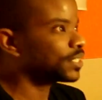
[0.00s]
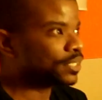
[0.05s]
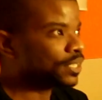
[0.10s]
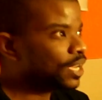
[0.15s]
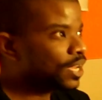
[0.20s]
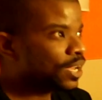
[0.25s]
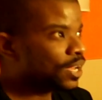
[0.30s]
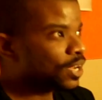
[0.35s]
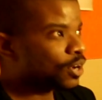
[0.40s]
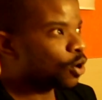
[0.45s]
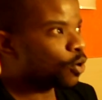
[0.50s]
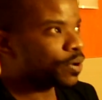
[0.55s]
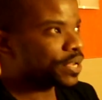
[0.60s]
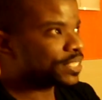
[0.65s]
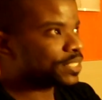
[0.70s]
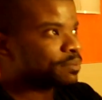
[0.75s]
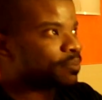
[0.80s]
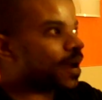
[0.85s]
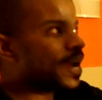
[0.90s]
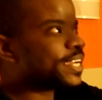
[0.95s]
and go
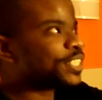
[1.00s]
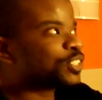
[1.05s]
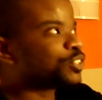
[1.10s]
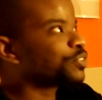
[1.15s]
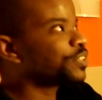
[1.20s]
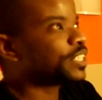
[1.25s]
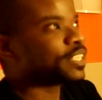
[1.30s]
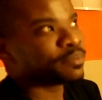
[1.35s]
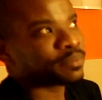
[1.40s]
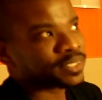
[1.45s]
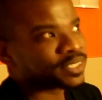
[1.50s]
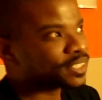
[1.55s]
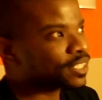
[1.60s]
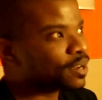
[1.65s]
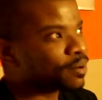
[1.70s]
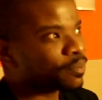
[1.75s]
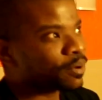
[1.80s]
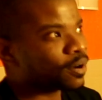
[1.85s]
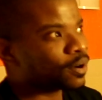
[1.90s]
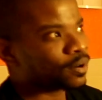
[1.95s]
get some ice cream or
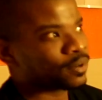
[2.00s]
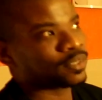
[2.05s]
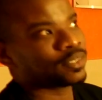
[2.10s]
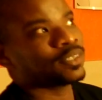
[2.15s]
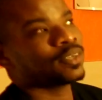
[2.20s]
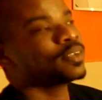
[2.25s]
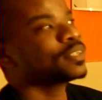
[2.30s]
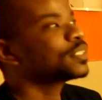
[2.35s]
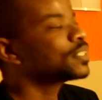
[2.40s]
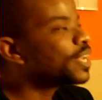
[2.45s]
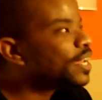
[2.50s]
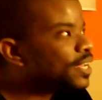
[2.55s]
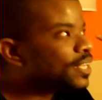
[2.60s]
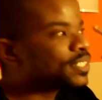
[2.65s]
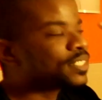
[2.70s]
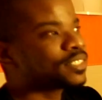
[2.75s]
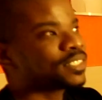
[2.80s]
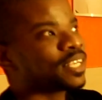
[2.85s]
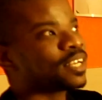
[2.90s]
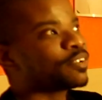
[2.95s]
something, or
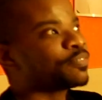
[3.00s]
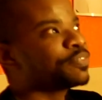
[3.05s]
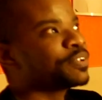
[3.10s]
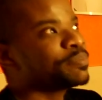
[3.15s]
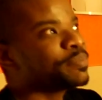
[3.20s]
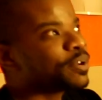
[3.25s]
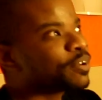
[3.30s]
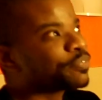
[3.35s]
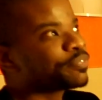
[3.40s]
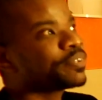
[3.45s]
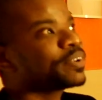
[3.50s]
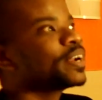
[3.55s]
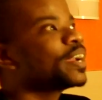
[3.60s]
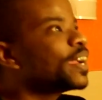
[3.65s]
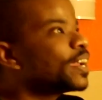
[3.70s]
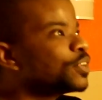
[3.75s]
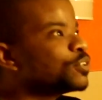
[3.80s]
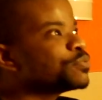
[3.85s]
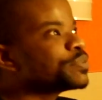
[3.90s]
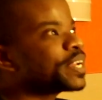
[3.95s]
tell a female friend,
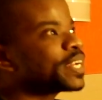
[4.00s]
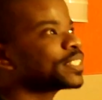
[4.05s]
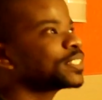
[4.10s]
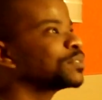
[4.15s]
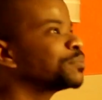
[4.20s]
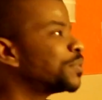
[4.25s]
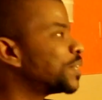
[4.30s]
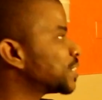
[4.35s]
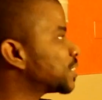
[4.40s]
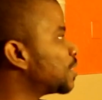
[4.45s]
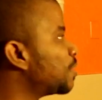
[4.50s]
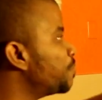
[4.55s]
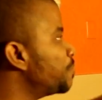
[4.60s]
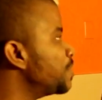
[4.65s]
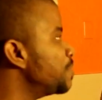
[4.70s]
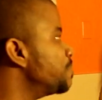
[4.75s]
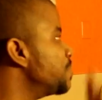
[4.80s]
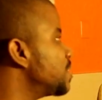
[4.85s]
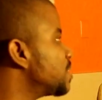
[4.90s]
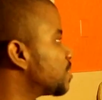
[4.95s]
hey, you catch the bus, come
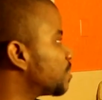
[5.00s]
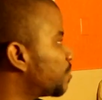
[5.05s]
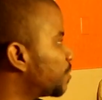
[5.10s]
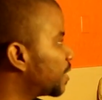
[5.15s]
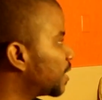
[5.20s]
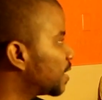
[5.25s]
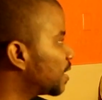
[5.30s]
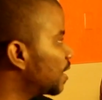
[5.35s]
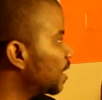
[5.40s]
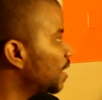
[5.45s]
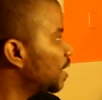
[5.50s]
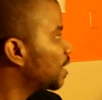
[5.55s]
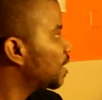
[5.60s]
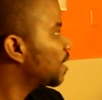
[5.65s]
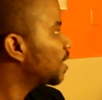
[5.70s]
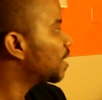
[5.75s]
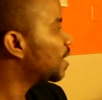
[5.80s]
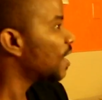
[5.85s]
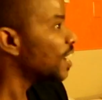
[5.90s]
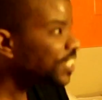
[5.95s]
meet me somewhere.
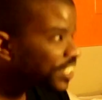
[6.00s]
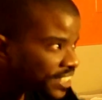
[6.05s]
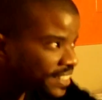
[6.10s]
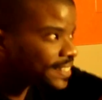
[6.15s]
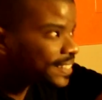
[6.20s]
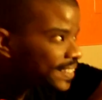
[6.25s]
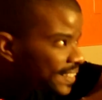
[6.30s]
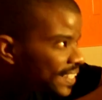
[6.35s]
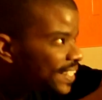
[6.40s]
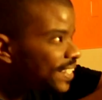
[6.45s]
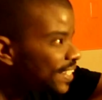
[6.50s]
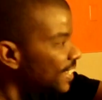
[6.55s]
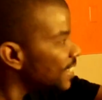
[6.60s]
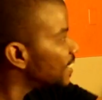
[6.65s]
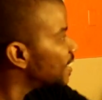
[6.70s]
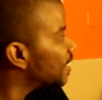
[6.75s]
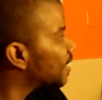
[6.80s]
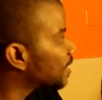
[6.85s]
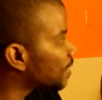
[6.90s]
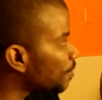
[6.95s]
Other than sitting in
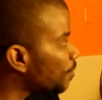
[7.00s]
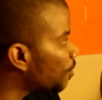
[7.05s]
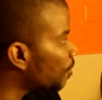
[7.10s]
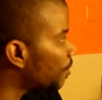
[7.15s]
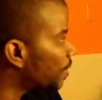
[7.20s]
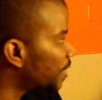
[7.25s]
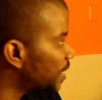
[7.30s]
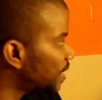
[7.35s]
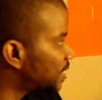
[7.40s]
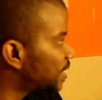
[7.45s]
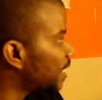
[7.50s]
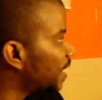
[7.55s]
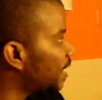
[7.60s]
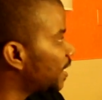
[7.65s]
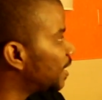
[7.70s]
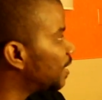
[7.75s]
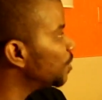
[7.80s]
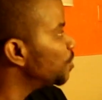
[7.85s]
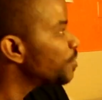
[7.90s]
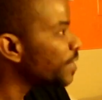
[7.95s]
here, because I'm going
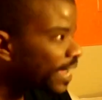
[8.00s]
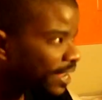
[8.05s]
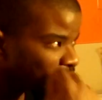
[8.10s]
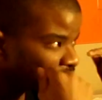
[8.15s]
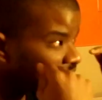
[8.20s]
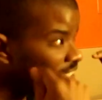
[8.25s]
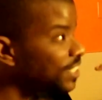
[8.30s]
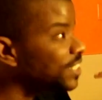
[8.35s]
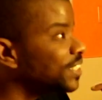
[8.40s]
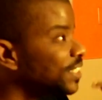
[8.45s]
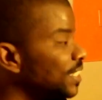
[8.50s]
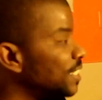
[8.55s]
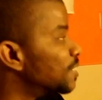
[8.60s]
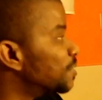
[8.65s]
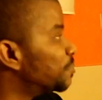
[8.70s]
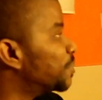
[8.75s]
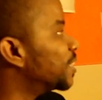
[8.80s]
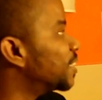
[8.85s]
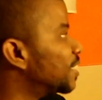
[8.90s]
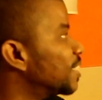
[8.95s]
insane. You can't really see
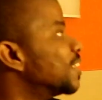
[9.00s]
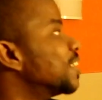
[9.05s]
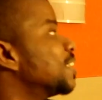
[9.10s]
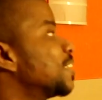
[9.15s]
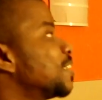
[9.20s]
it, but